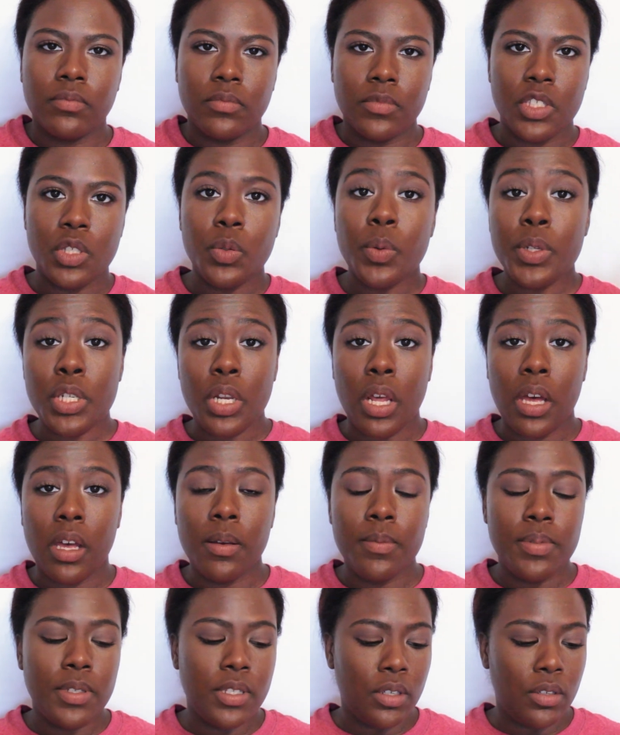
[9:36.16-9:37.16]
switch it
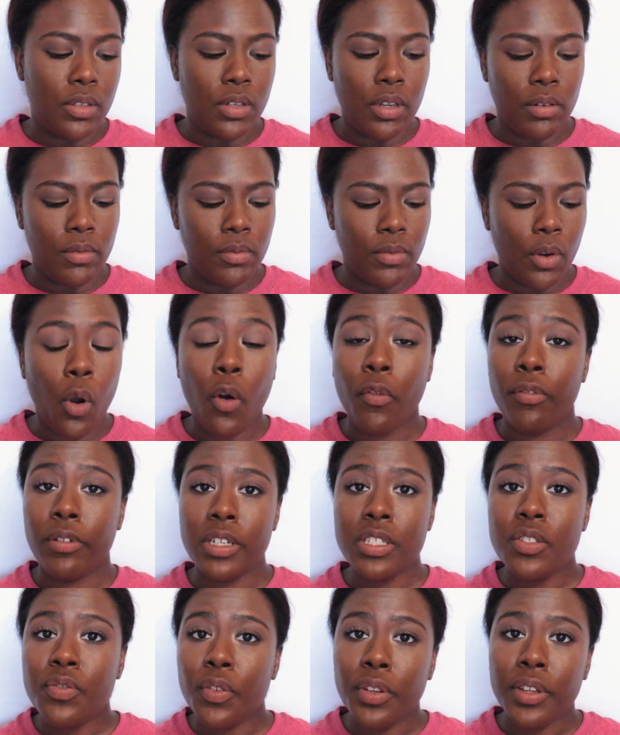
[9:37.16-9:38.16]
up so you don't
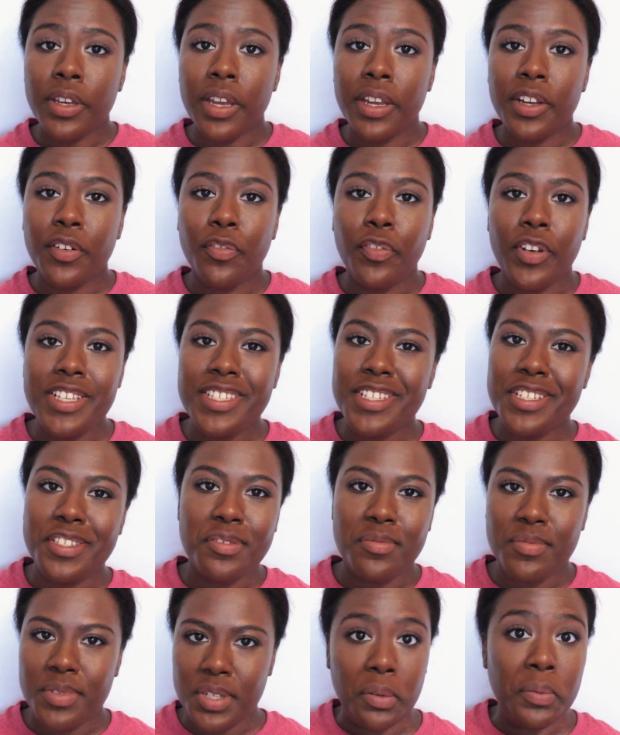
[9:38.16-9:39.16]
over exfoliate your face,
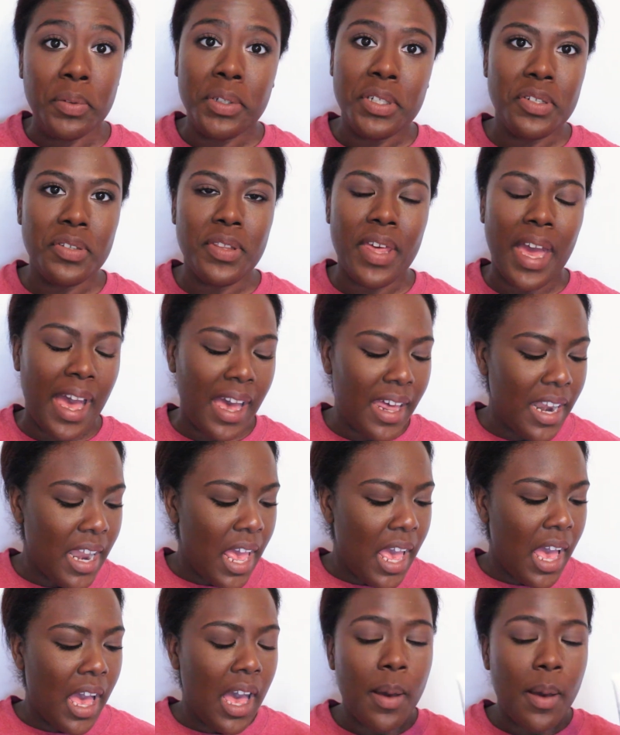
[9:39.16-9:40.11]
because you don't want to do that.